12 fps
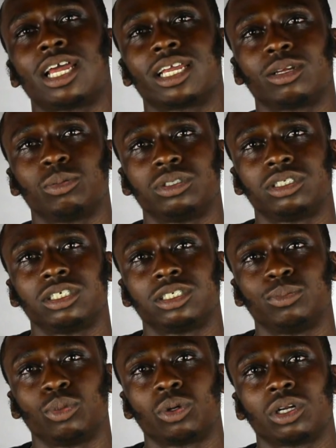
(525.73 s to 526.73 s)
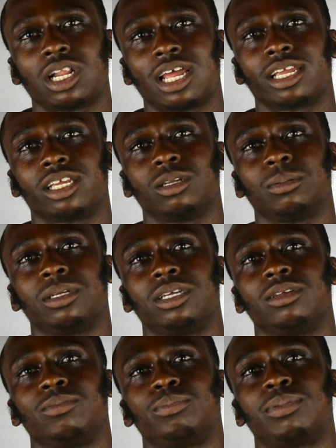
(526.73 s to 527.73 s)
like it was just more like, you know what I
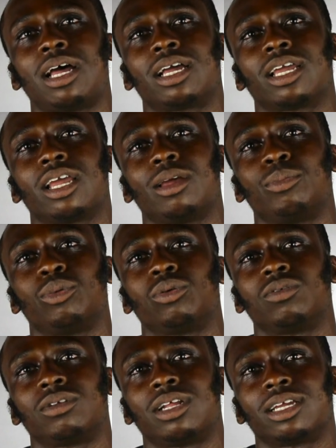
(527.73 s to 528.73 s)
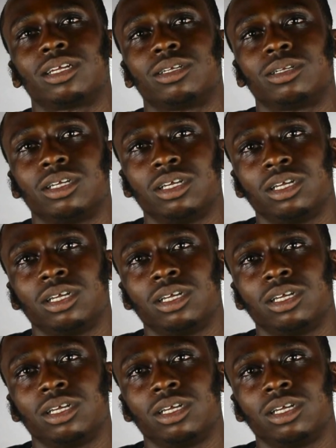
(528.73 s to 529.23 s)
mean, Pac had more like a,